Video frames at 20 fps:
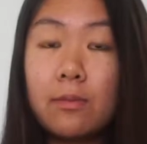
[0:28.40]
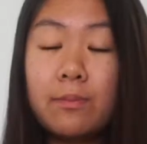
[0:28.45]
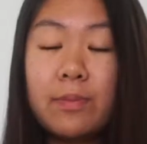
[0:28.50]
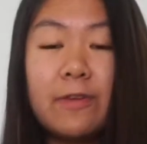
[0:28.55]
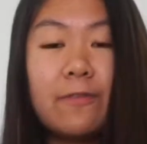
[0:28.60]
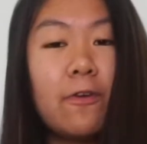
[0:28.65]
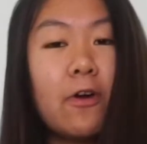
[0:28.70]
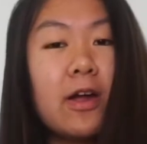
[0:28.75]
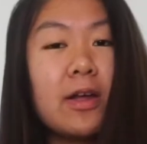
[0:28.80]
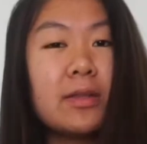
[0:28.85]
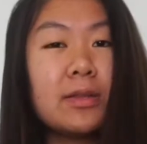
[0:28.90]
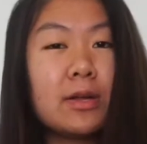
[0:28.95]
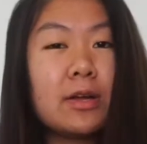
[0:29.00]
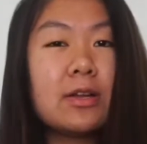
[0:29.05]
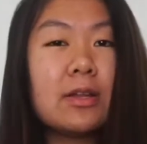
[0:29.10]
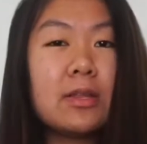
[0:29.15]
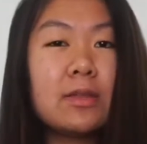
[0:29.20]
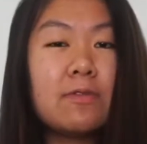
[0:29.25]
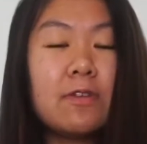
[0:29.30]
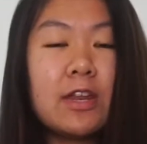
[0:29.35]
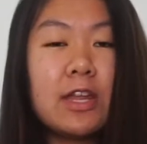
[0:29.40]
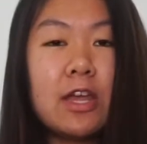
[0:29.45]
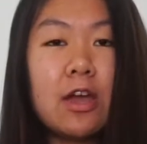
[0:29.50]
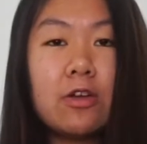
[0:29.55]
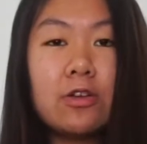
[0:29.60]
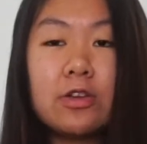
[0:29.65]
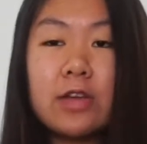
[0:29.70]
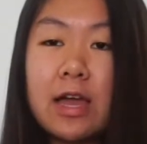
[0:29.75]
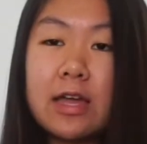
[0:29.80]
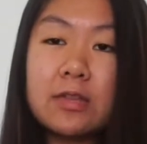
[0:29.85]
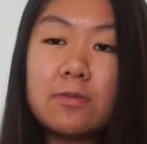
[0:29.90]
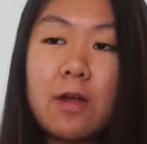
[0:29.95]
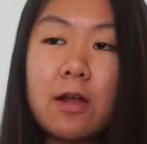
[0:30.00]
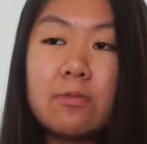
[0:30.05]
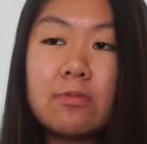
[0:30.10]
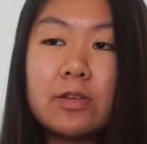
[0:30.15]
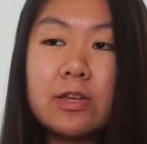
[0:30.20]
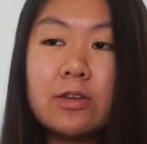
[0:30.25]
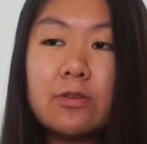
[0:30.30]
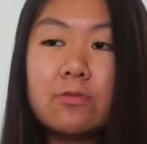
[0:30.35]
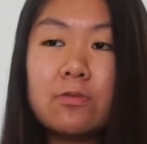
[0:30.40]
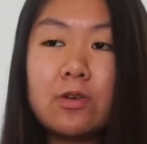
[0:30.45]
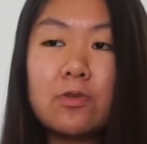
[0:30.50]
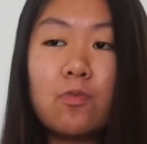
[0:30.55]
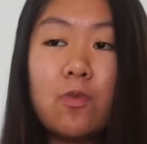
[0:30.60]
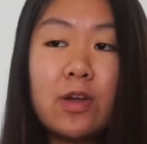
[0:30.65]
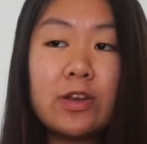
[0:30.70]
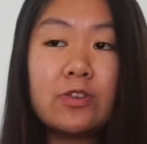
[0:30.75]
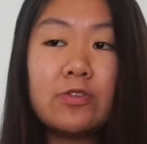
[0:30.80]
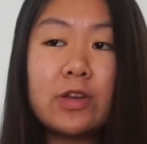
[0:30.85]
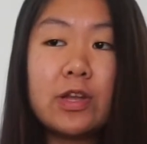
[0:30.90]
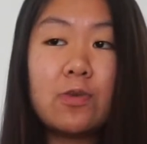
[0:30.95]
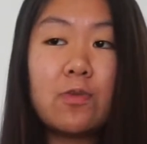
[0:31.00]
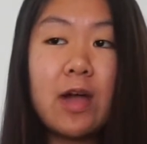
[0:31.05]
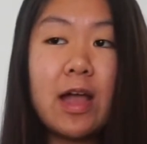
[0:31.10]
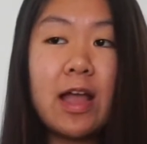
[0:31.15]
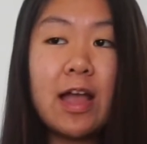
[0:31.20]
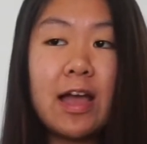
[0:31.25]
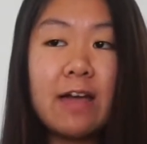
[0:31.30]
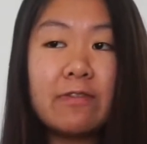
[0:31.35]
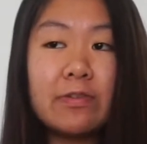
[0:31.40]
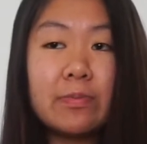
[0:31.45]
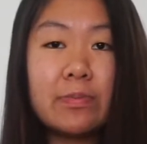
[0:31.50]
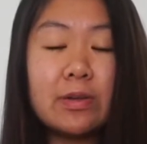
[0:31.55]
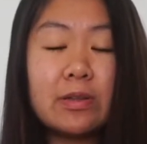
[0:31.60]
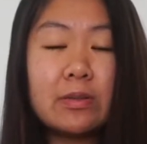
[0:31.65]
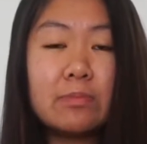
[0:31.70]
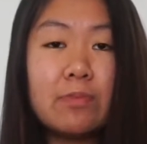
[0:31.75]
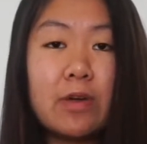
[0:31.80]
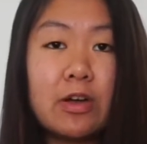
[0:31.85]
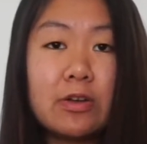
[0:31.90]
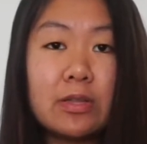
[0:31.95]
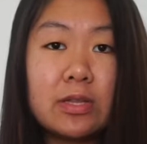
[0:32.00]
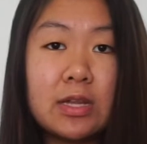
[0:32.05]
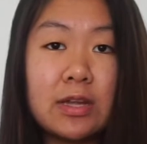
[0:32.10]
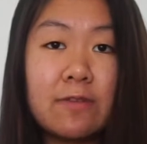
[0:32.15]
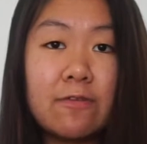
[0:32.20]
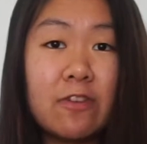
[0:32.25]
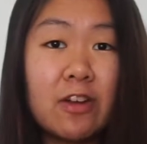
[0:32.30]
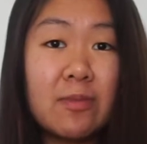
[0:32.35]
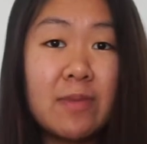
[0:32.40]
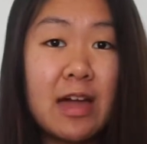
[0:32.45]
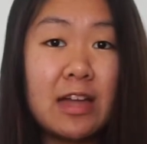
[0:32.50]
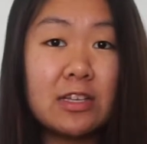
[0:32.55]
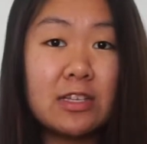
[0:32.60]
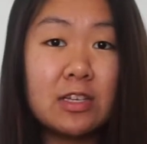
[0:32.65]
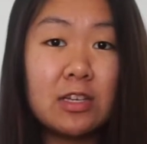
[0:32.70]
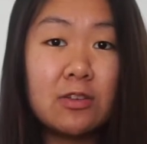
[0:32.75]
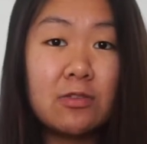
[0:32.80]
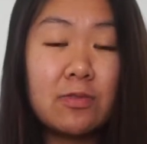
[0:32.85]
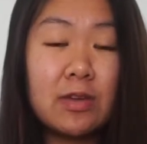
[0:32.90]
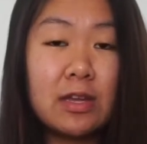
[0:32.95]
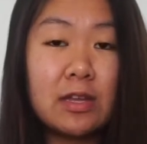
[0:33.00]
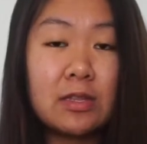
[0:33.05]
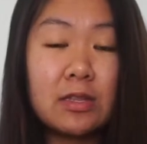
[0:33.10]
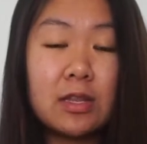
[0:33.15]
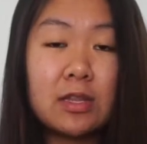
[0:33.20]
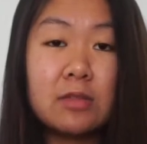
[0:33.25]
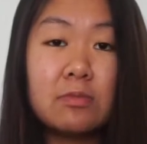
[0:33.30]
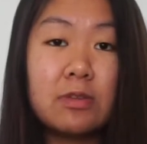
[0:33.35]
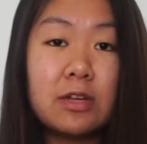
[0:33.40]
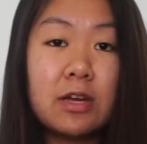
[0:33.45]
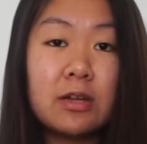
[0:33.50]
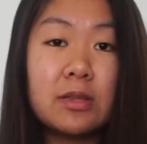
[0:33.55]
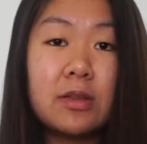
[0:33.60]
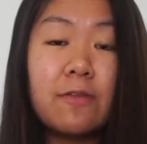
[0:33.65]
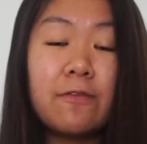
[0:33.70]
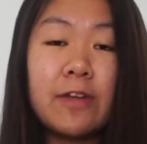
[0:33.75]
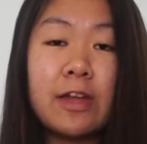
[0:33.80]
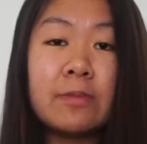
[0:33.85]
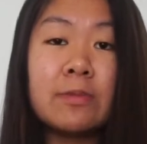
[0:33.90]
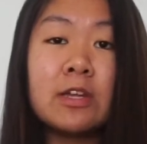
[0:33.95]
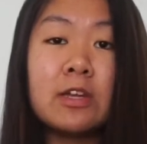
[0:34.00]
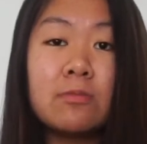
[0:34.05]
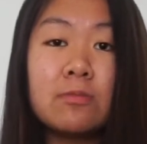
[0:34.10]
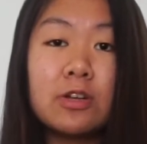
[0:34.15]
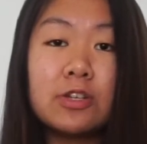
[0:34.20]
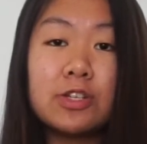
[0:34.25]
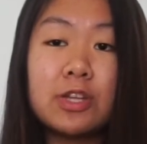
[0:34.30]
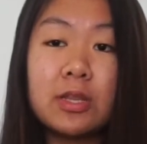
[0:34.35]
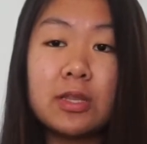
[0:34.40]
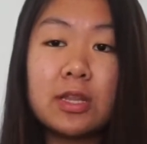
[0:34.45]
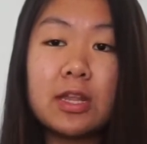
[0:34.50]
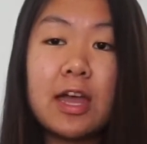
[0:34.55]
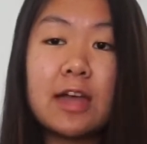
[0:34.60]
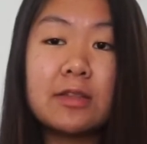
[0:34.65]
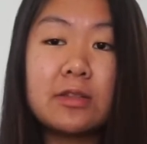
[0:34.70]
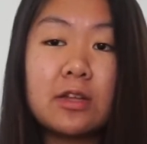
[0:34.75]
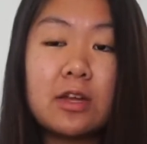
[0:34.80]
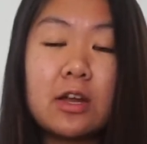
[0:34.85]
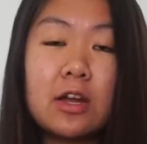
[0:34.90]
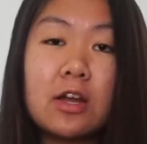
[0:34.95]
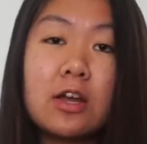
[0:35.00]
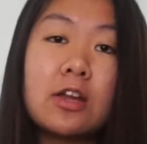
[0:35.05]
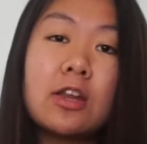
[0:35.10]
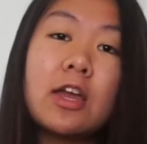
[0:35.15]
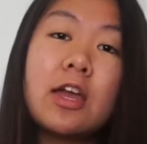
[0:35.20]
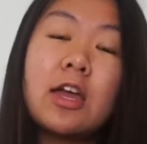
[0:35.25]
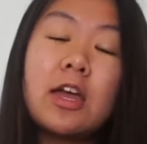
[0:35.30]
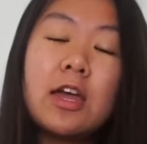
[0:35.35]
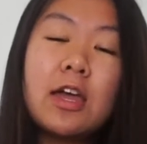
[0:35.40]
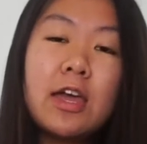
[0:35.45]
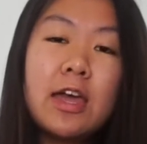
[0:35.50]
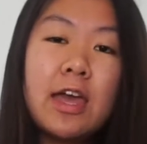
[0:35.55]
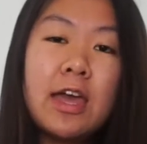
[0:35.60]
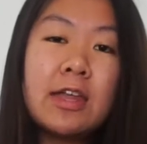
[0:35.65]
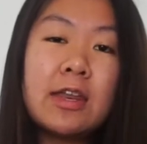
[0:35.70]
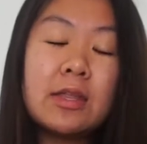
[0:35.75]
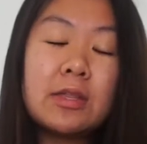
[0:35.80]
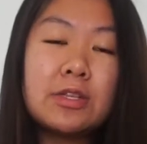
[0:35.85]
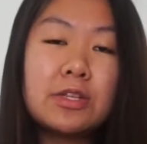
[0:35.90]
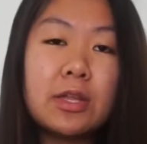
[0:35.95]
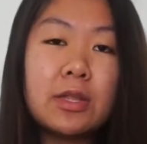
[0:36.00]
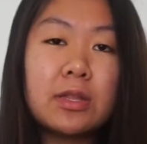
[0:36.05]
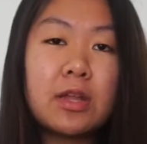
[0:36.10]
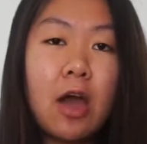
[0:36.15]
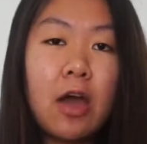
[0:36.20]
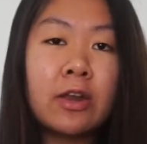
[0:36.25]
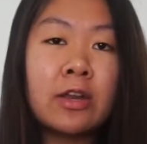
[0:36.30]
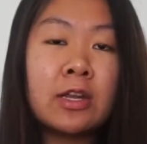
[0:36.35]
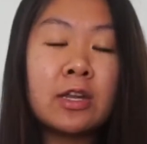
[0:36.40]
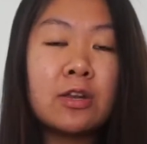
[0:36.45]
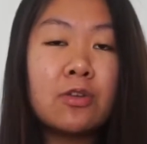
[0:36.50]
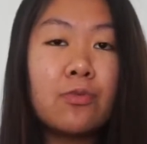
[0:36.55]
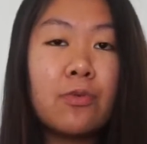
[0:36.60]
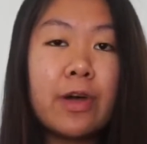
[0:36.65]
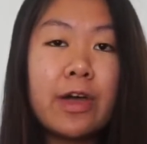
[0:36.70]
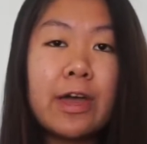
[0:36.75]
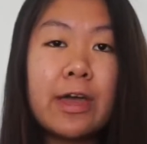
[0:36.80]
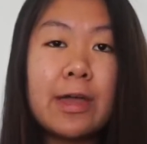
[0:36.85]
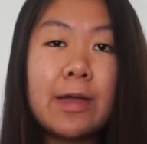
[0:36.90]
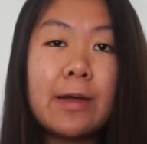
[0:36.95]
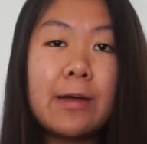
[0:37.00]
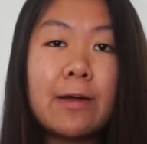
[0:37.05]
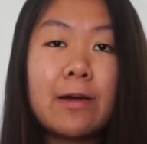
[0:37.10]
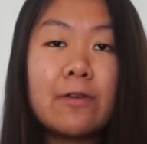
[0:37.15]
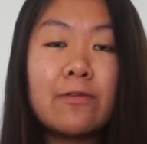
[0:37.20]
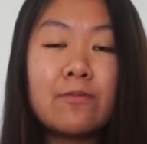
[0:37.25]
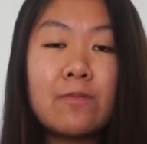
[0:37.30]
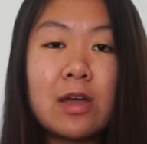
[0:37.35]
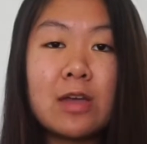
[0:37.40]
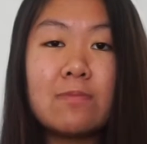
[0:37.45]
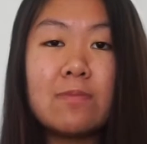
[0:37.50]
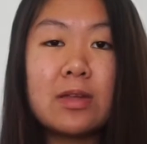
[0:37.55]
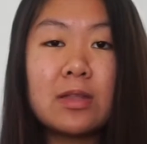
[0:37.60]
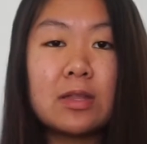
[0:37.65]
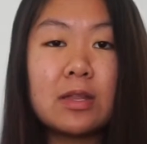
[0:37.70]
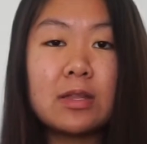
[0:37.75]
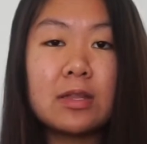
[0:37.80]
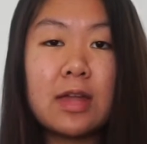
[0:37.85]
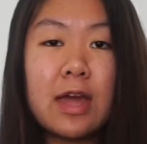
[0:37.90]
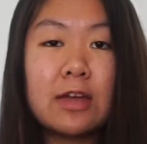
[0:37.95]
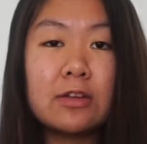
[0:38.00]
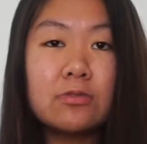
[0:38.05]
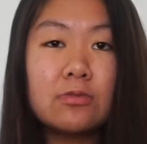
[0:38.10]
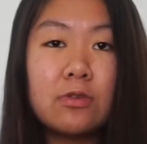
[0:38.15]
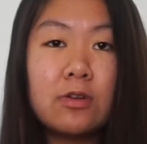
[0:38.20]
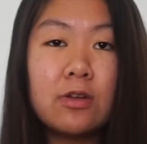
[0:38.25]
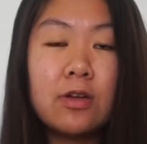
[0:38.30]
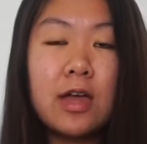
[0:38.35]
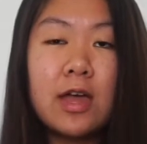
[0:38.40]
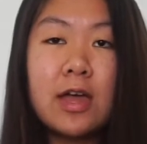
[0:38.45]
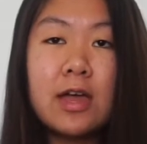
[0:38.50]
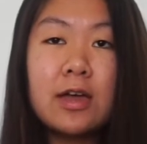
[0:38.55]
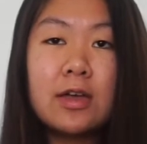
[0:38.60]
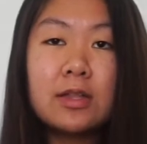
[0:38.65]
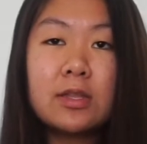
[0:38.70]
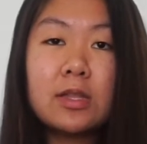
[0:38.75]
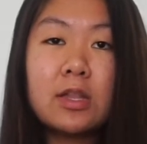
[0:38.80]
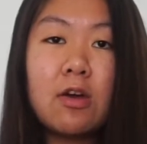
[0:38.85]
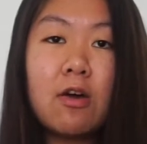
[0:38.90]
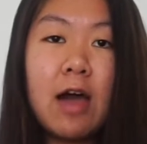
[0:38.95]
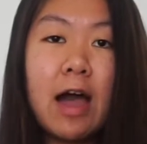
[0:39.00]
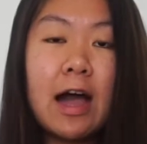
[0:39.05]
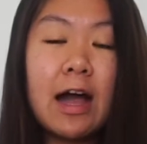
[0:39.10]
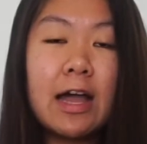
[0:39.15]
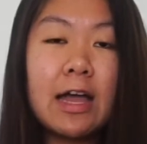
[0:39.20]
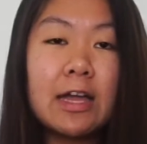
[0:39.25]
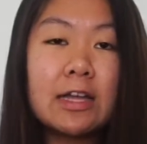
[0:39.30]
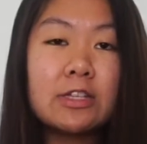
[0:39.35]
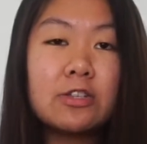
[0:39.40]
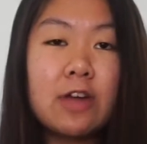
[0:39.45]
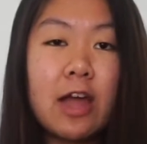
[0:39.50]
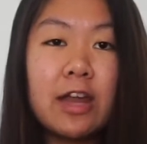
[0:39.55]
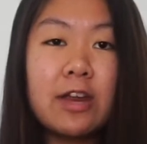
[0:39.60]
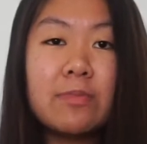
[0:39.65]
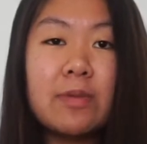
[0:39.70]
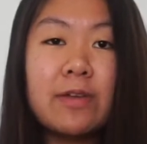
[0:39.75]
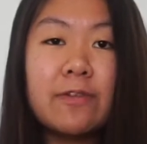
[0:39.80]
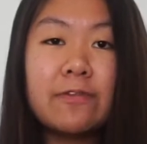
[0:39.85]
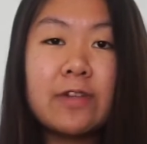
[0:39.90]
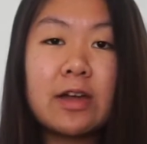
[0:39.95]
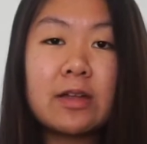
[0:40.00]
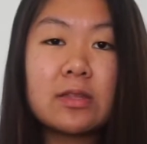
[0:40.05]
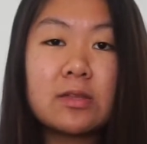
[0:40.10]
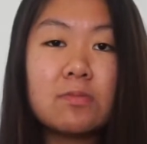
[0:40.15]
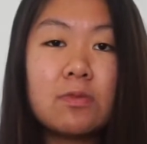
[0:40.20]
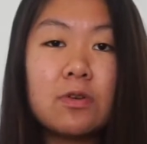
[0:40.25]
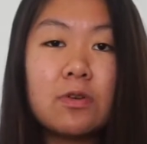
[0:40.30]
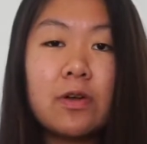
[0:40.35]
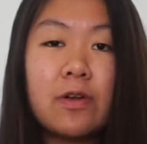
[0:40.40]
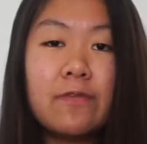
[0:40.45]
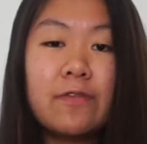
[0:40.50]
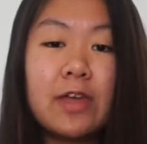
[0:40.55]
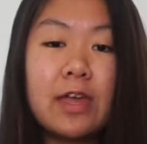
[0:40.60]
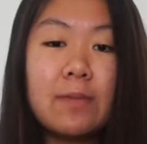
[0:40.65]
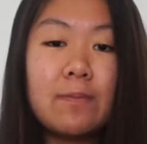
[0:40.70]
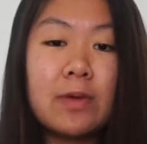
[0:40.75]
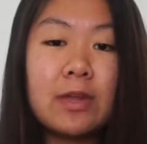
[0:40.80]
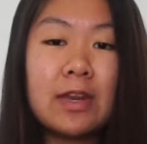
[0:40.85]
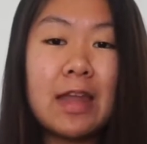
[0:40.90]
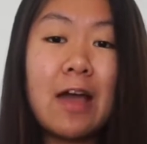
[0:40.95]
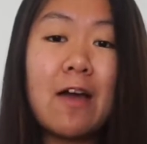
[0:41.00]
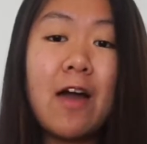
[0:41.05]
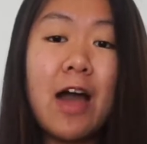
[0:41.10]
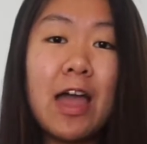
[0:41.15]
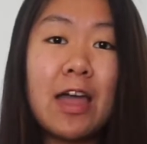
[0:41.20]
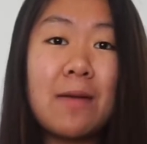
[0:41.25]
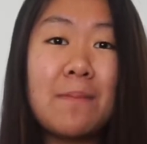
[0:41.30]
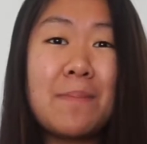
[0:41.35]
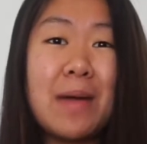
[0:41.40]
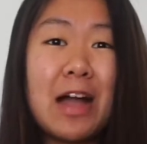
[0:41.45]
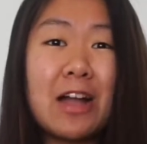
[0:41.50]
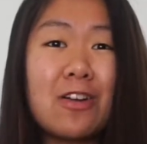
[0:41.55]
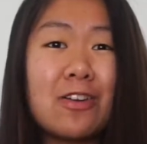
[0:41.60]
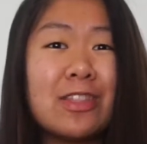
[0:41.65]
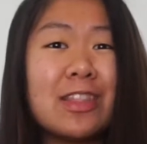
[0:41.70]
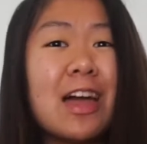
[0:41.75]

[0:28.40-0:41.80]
Before I start this video, you guys probably were wondering why I haven't been posting for about 2 weeks. It's because a family emergency has occurred and it's just gotten in the way of my busy schedule. So I try to be flexible with it, but now I am back on